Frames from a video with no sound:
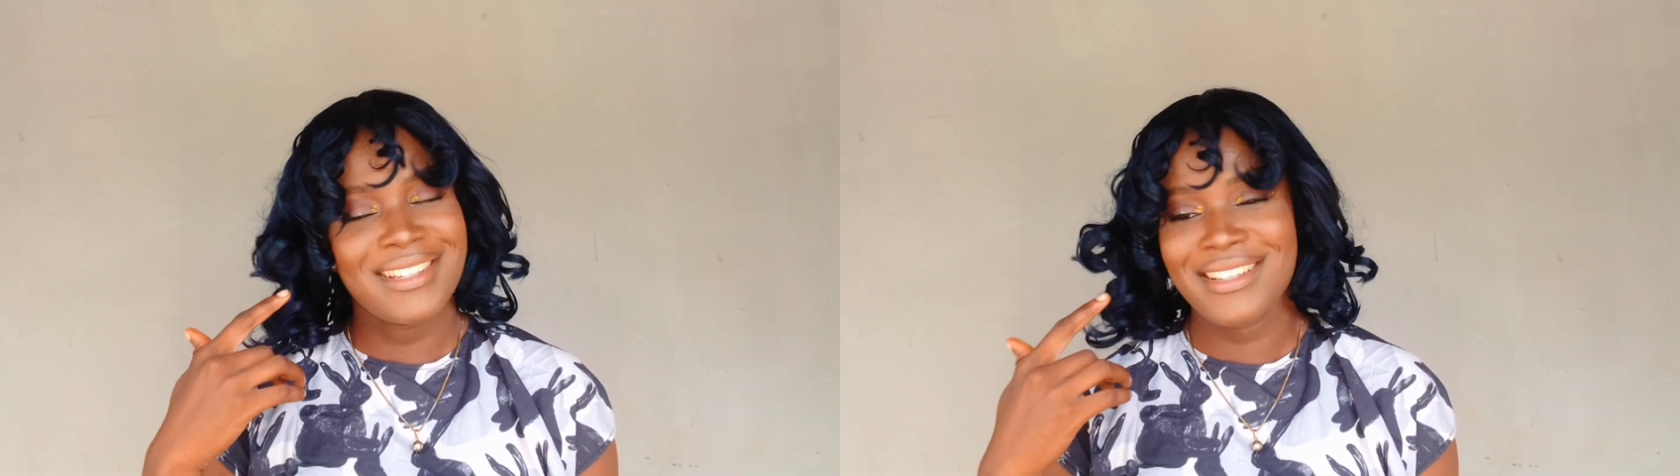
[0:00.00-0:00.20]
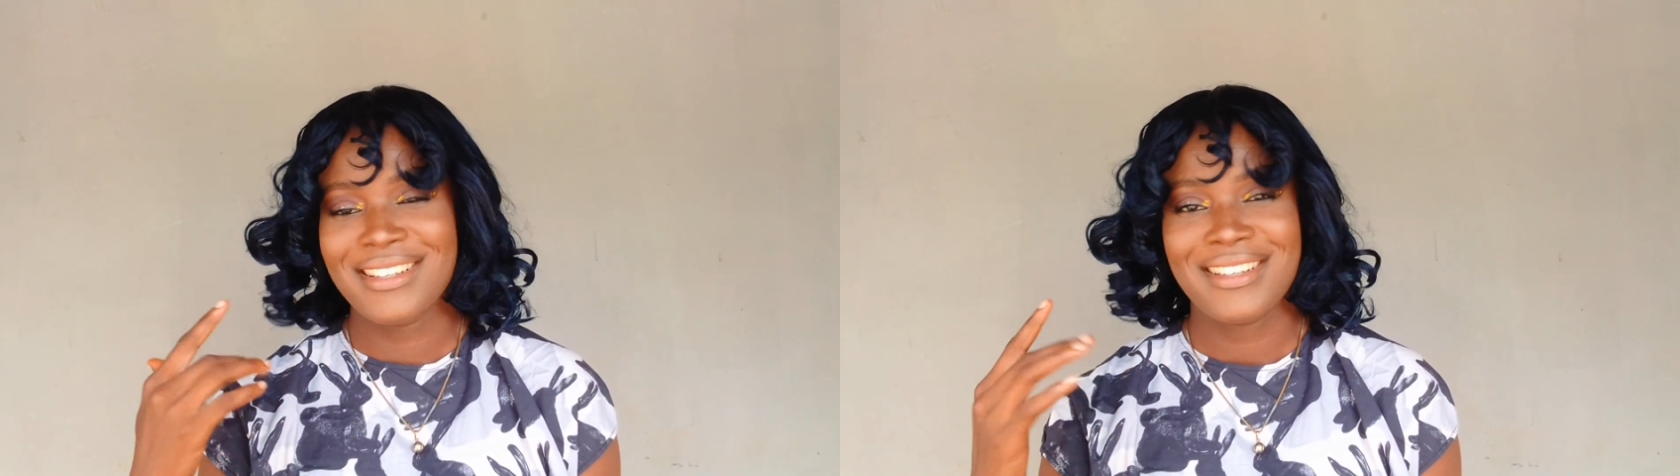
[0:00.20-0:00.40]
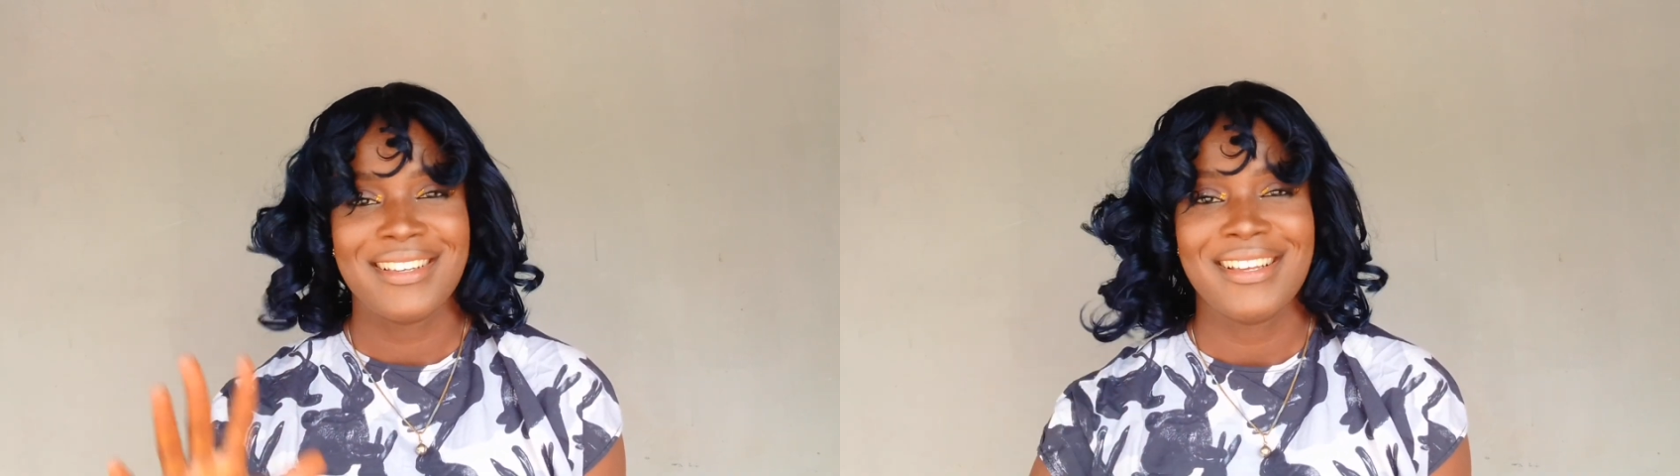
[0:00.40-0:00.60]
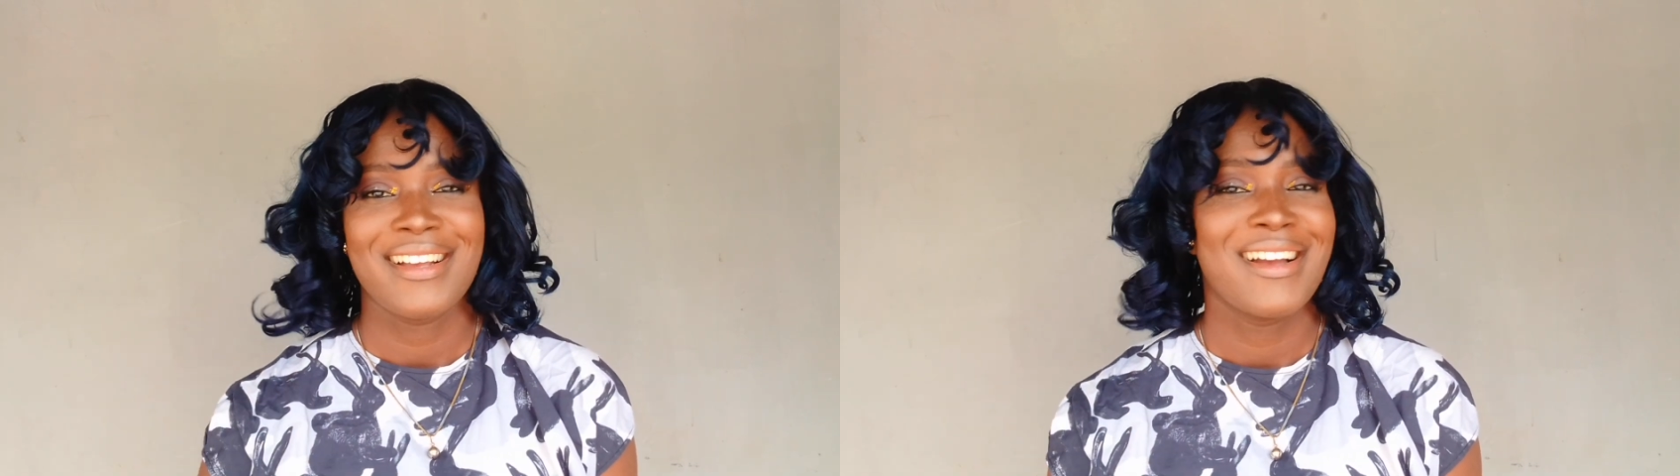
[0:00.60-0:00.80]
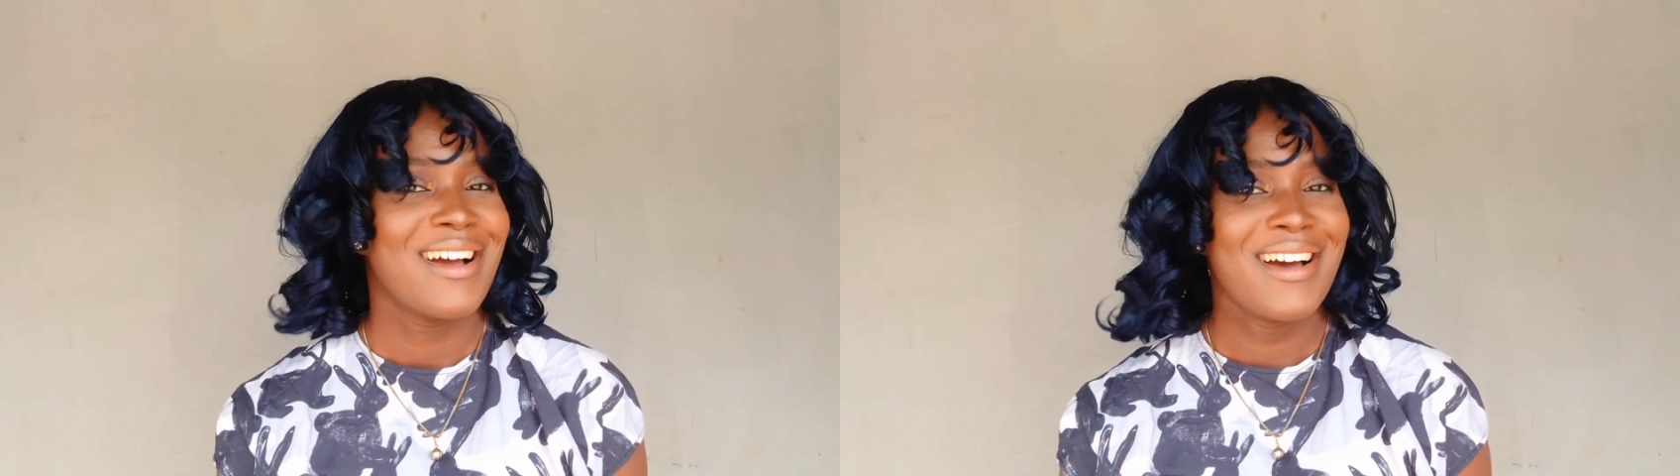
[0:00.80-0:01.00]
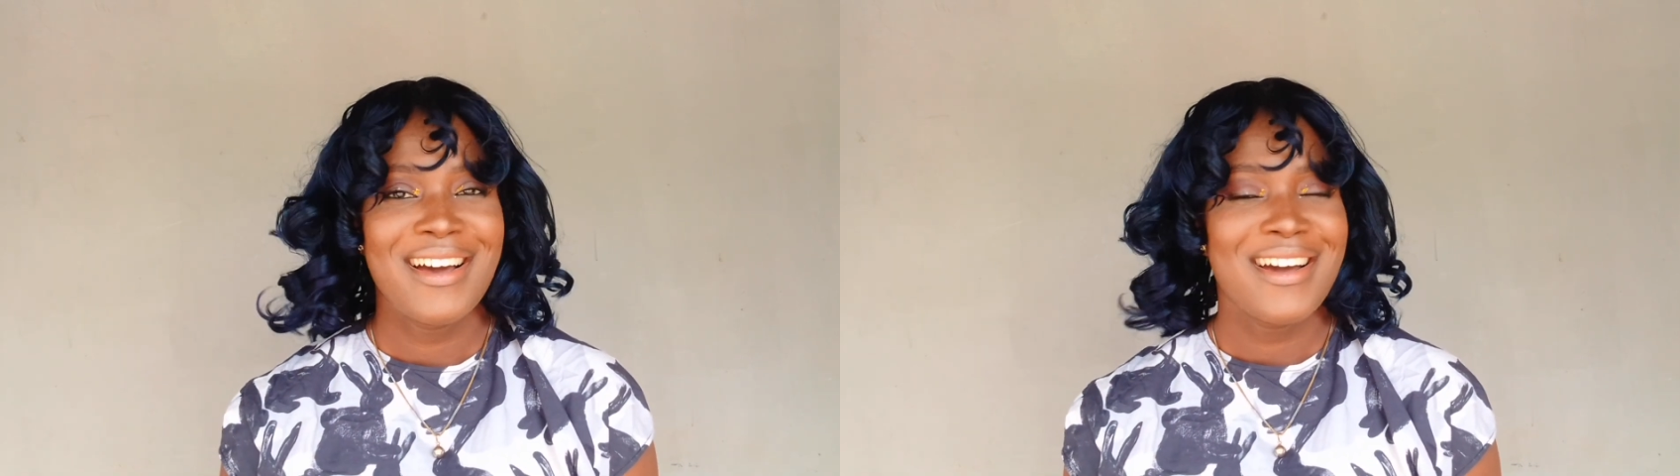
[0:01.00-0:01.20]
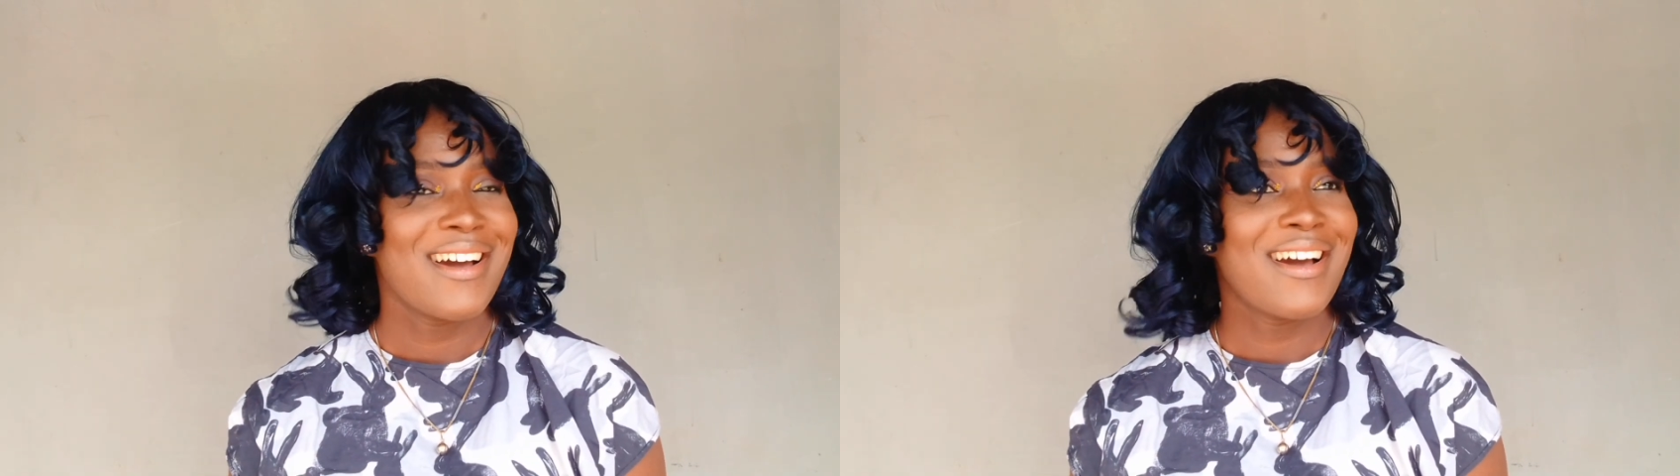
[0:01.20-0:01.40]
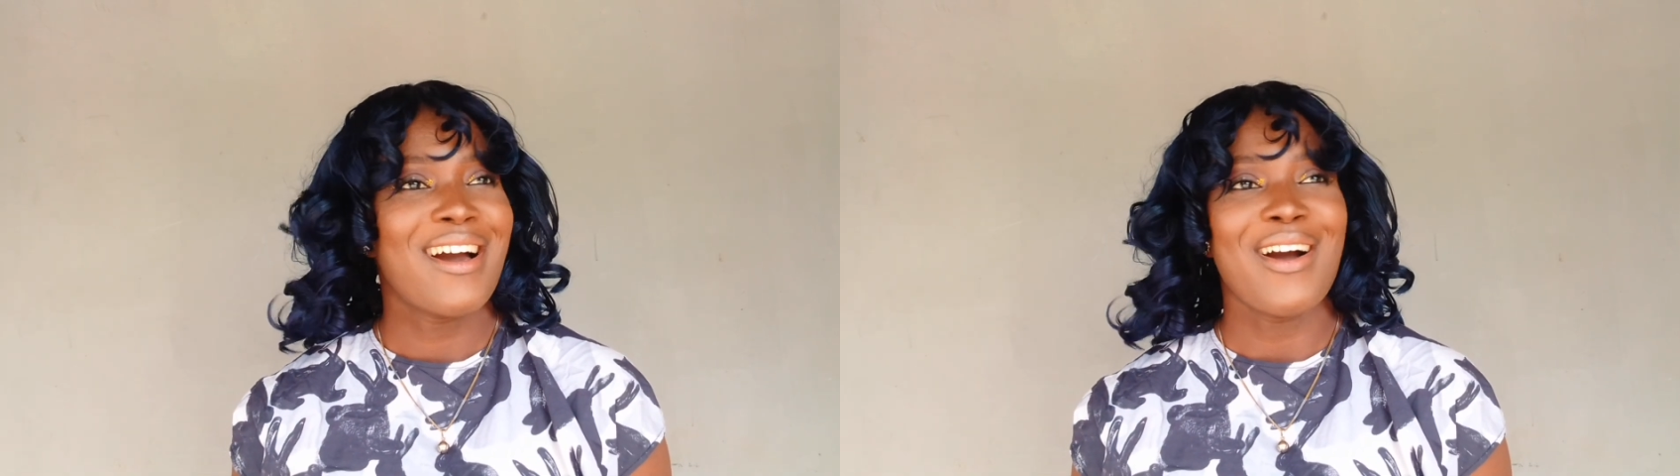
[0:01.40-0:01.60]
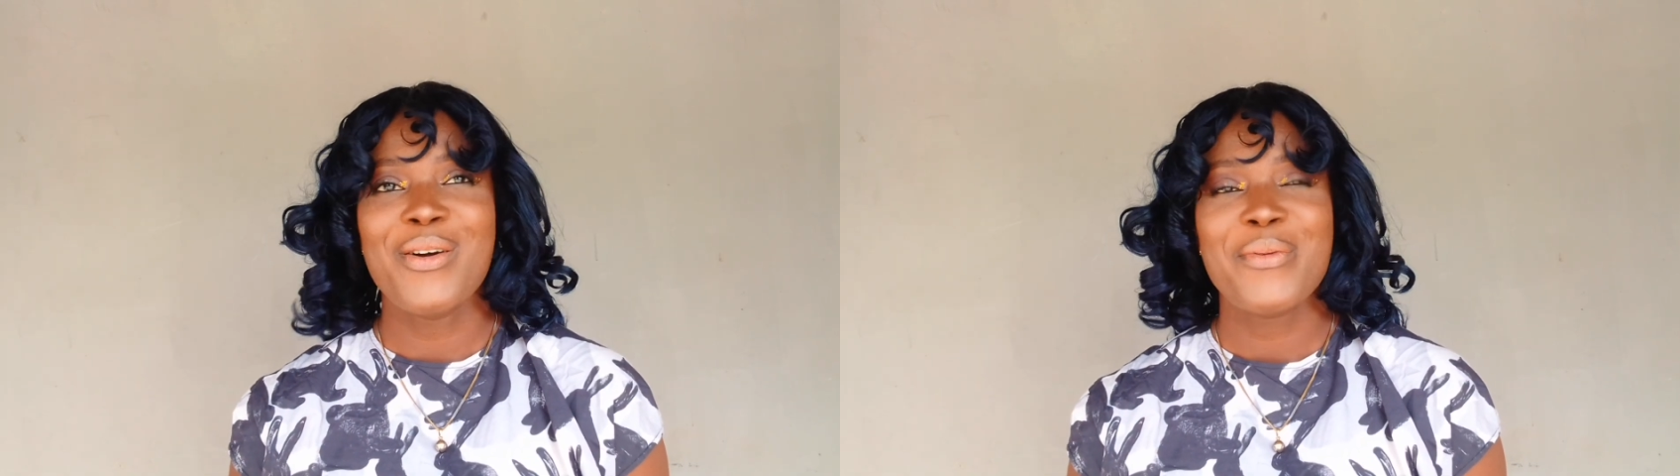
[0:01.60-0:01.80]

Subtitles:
and the hair really